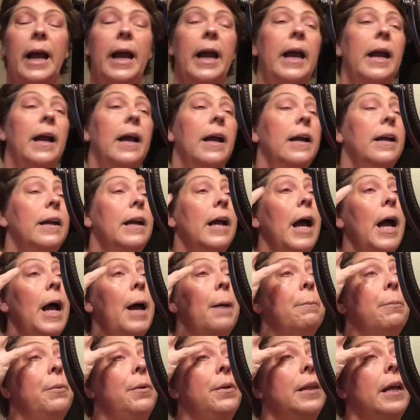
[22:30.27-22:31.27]
and I
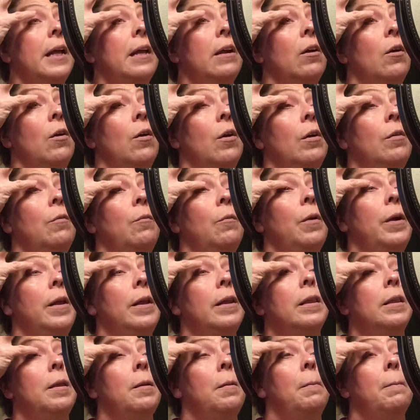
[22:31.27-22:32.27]
put that on
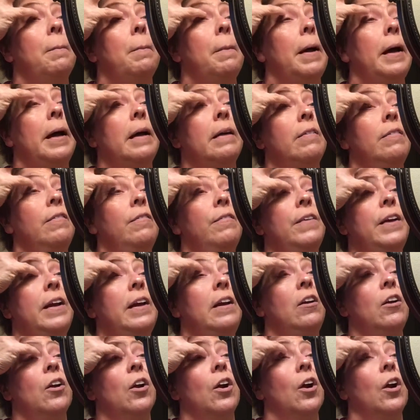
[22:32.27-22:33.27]
with my
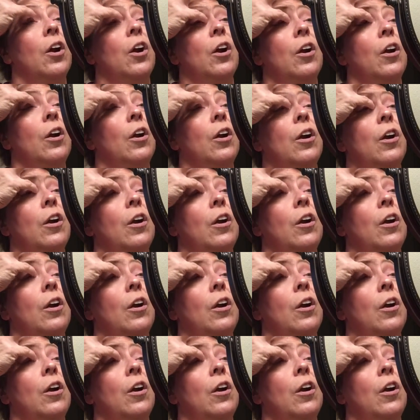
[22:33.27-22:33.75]
finger.